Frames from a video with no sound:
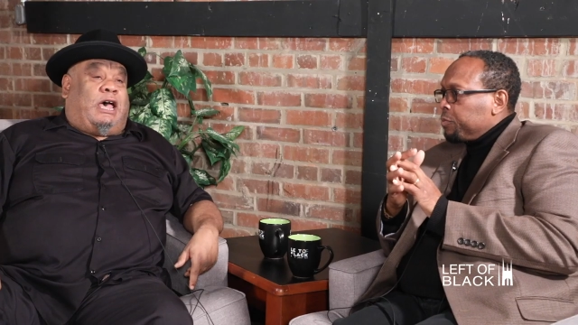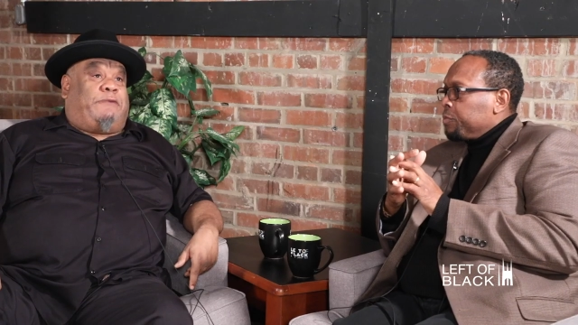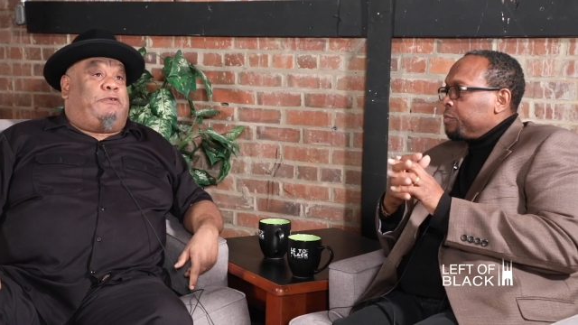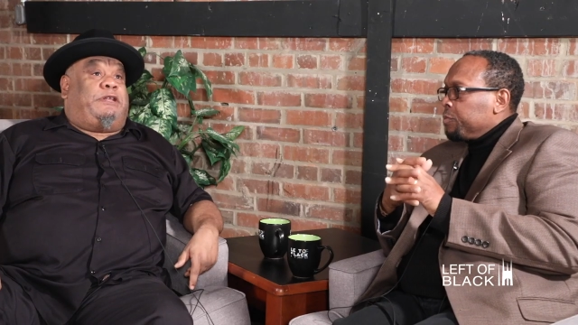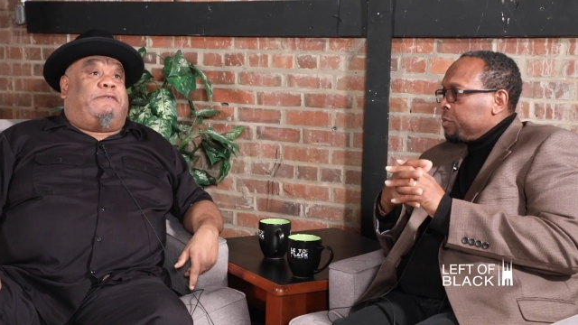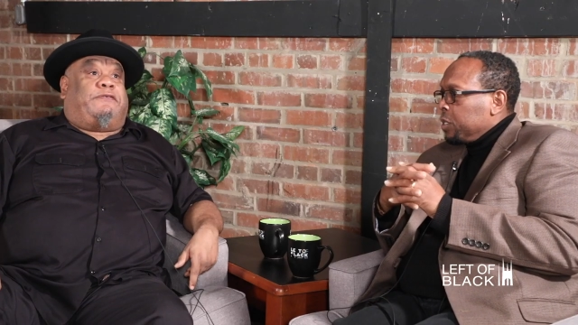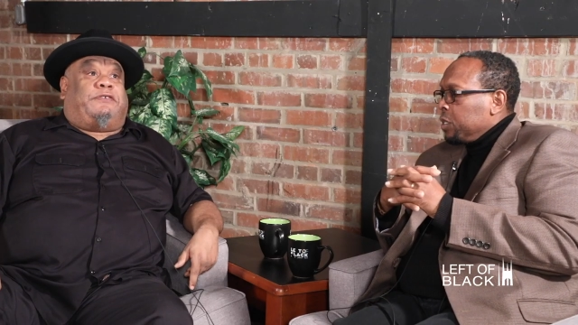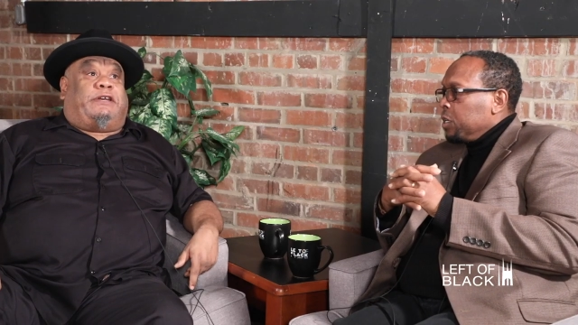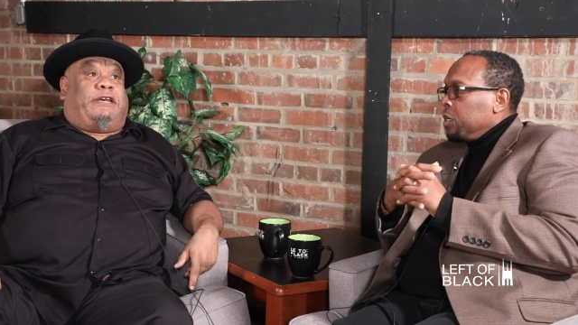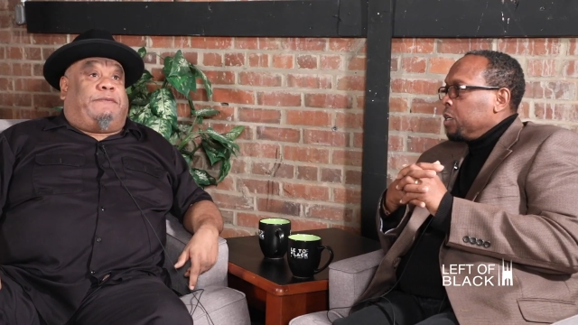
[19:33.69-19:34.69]
Speaker 1: I will never
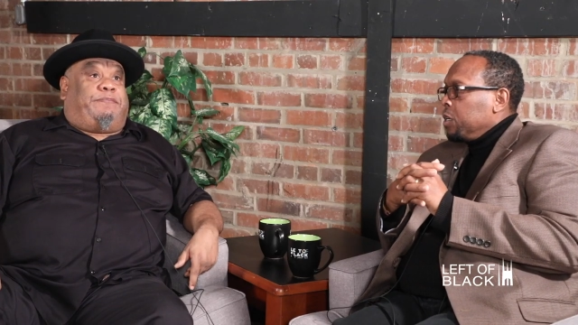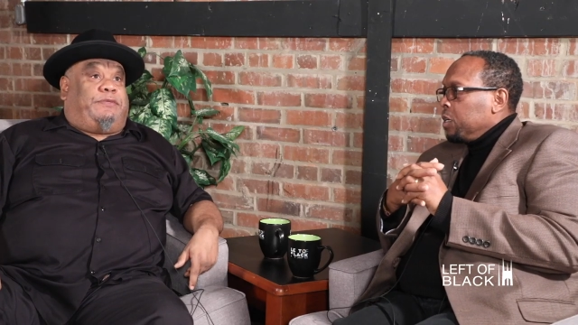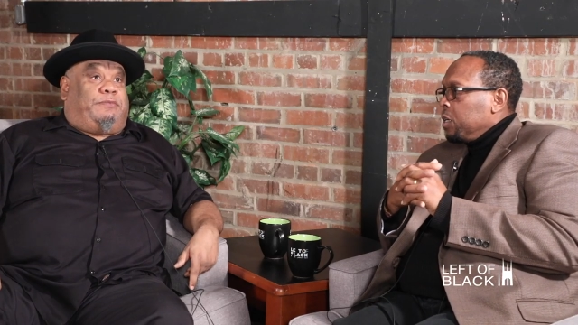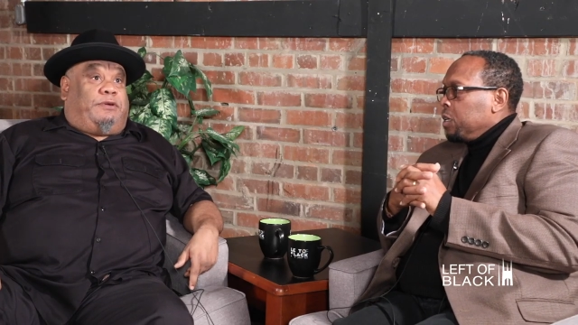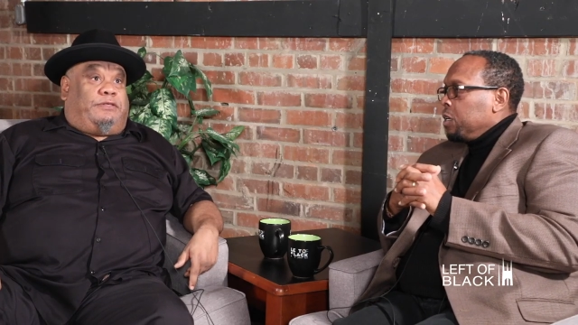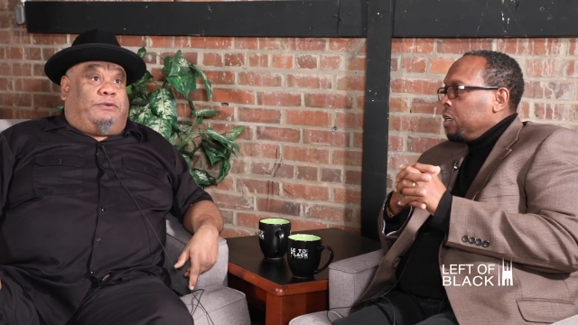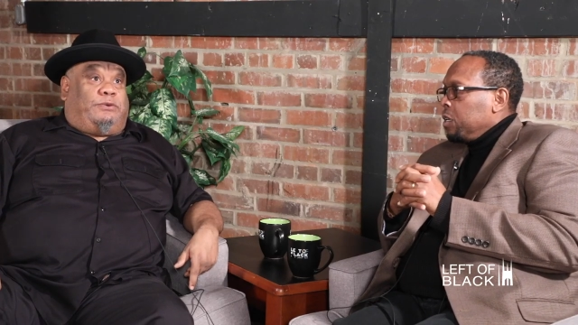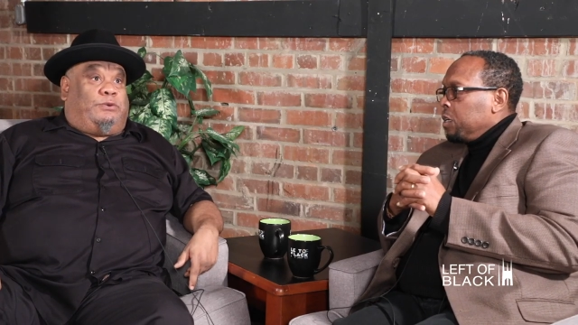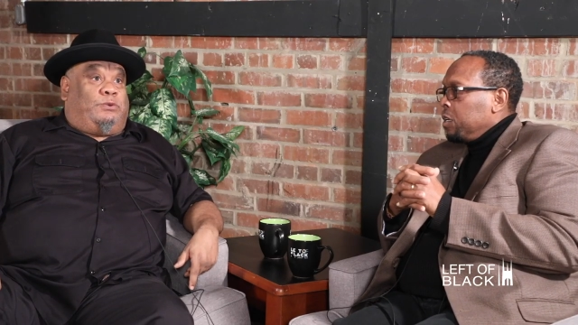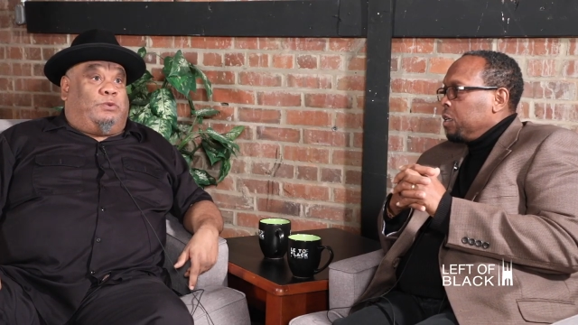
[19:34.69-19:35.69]
forget the brother
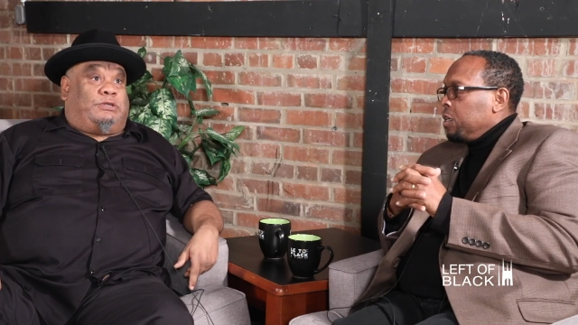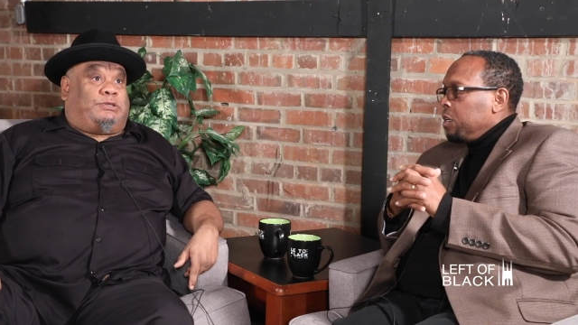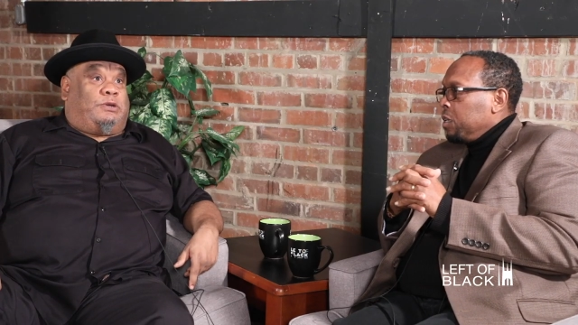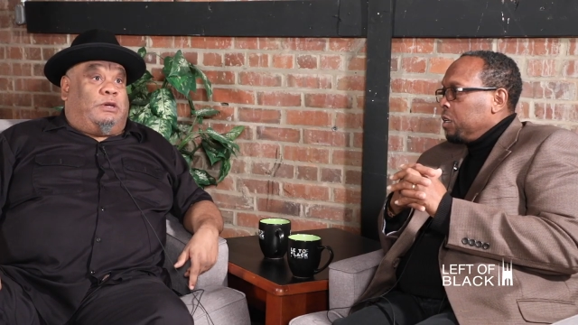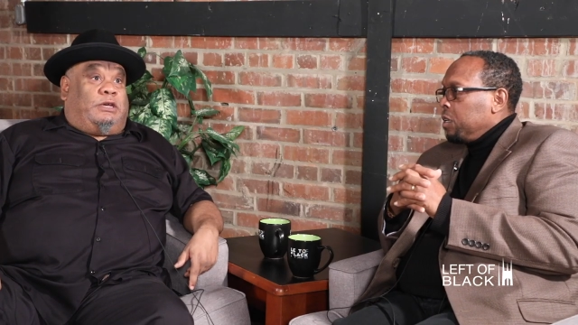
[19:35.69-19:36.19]
who was